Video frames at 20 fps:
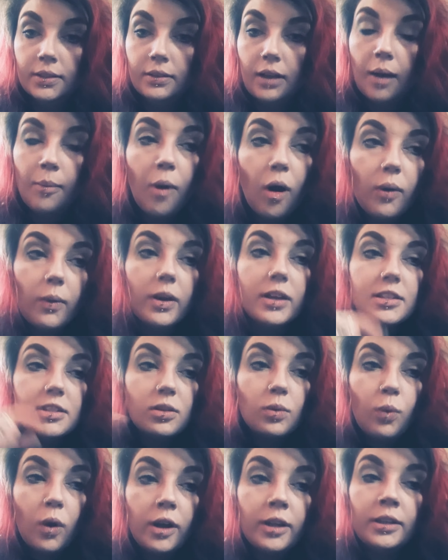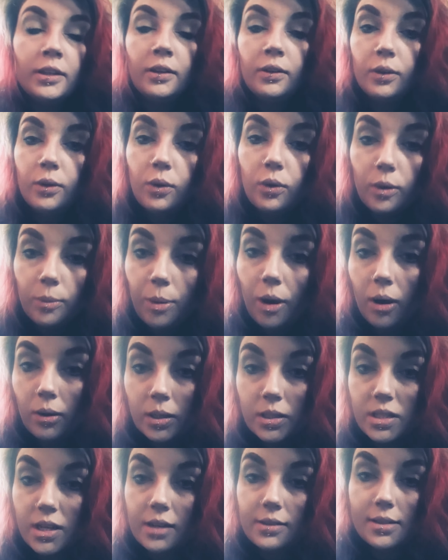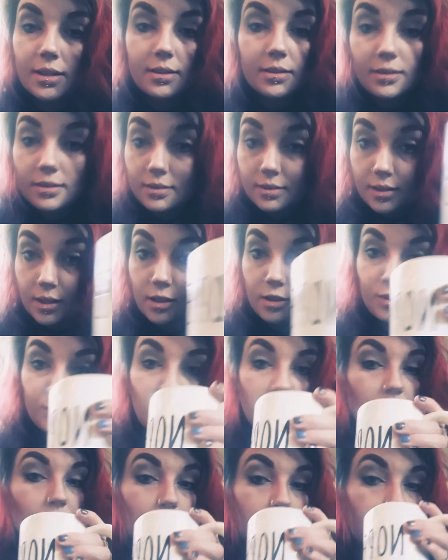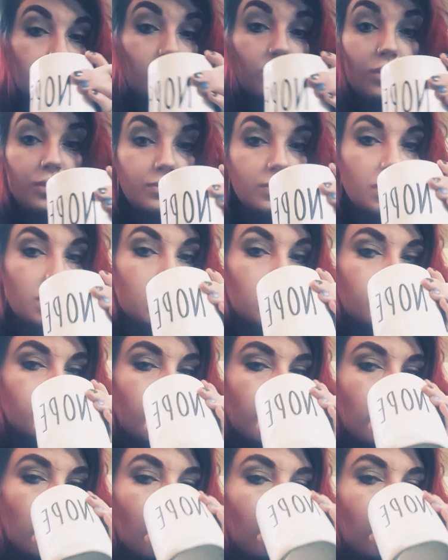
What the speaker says: I'm always the one who apologizes. Excuse me, my throat's getting dry.